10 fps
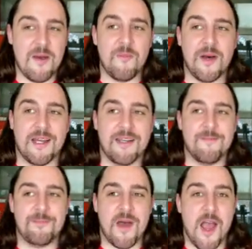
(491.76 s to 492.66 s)
But
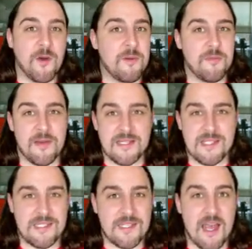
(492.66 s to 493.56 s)
I remember my
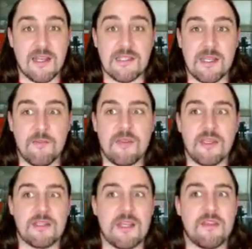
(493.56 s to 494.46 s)
sister, and some
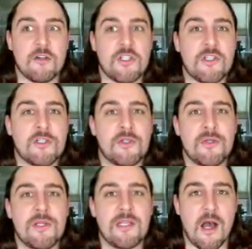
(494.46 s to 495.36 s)
things, they're just too
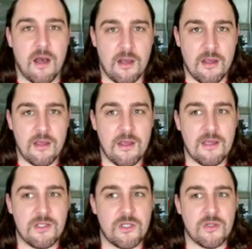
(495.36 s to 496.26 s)
young
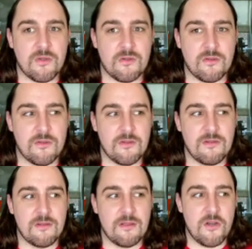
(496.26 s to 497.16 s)
to
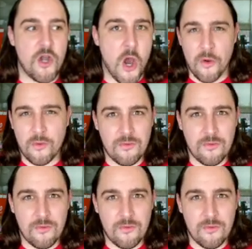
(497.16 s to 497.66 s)
know